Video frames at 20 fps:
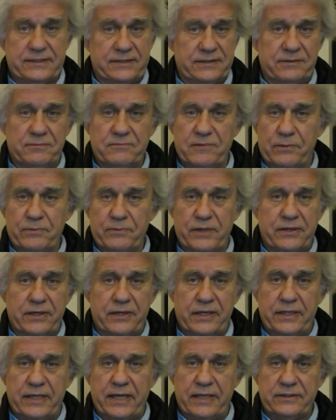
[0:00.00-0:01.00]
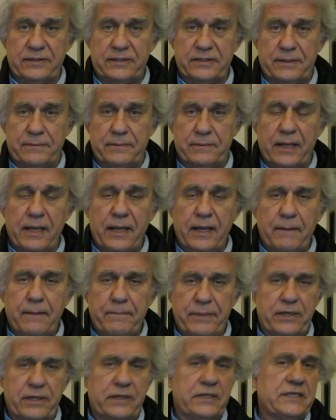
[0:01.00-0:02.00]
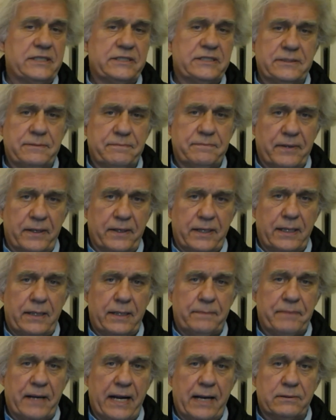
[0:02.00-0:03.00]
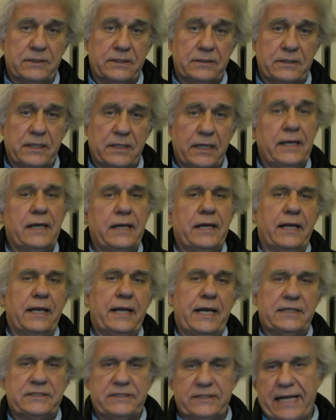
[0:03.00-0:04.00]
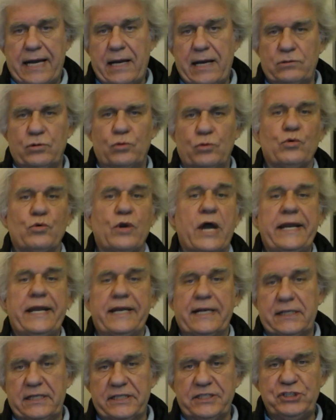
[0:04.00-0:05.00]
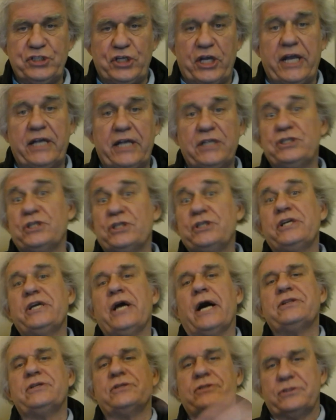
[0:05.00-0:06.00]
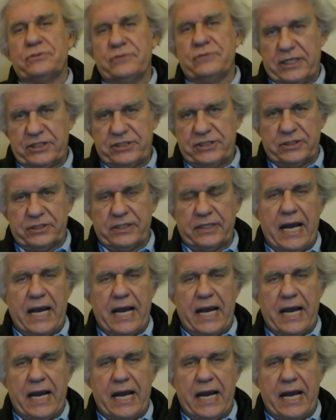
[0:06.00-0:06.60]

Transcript: in one way or another, the Peronists in po- uh, power, and that's now radically changed in the other direction.